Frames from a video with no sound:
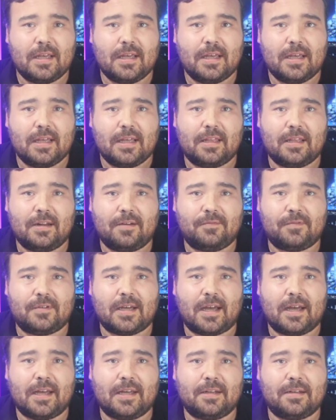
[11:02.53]
that have
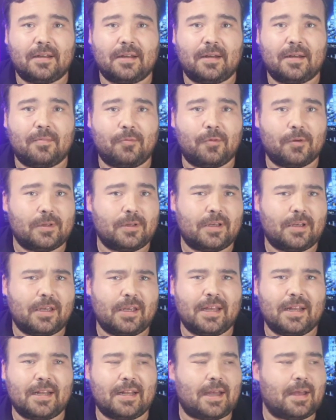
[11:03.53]
died, we're looking
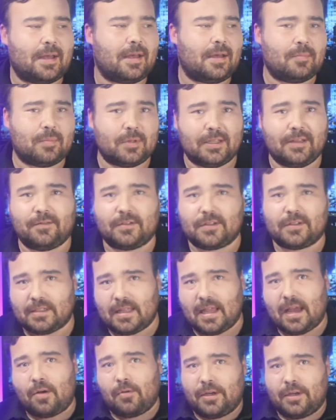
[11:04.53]
at, I believe it's
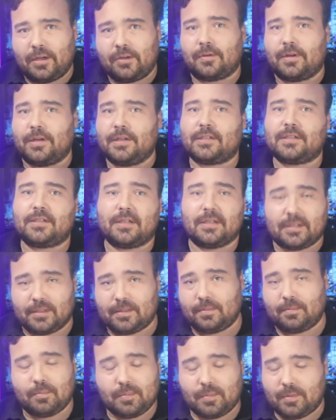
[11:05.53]
now increased,
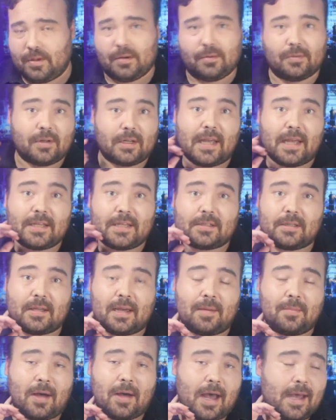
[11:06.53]
because the last
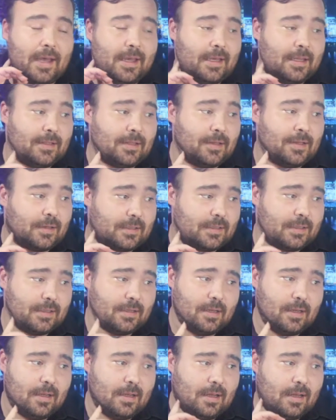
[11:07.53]
time I had looked
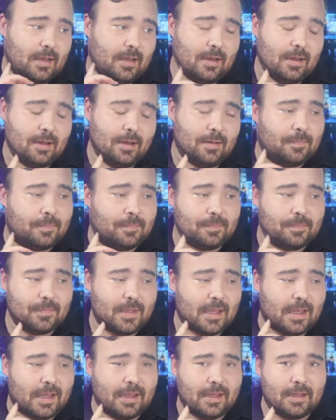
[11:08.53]

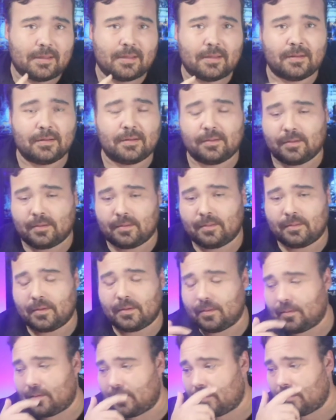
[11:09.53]
at
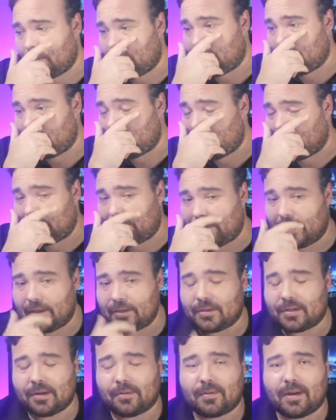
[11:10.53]
the memorial
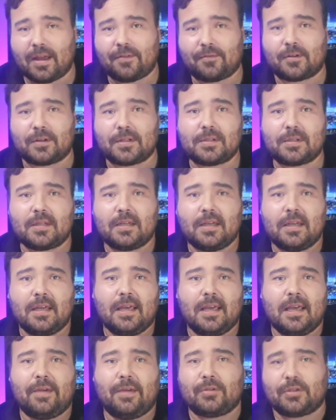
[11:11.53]
page I referenced,
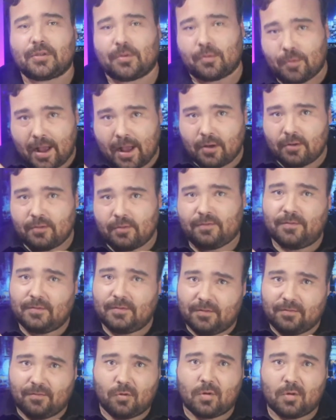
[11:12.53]
it was around
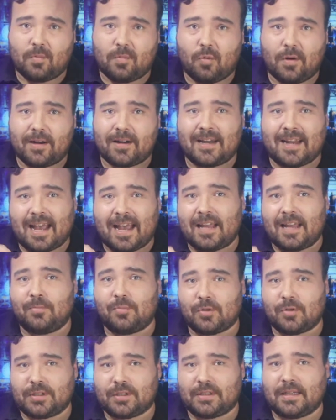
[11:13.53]

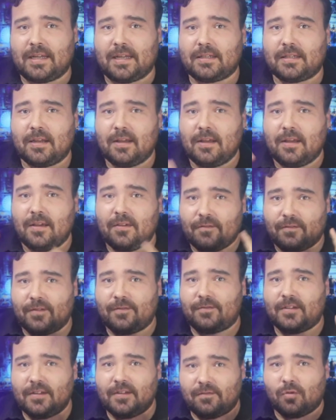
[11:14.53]
54.9%.
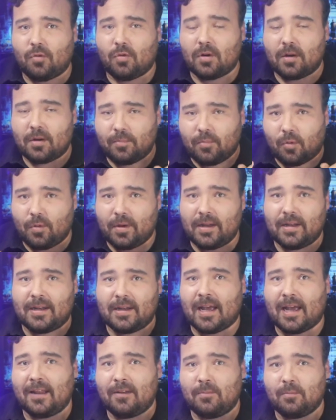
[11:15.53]

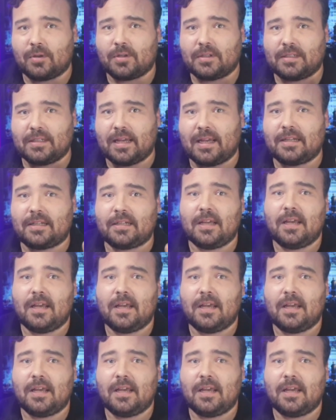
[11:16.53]
54.9%.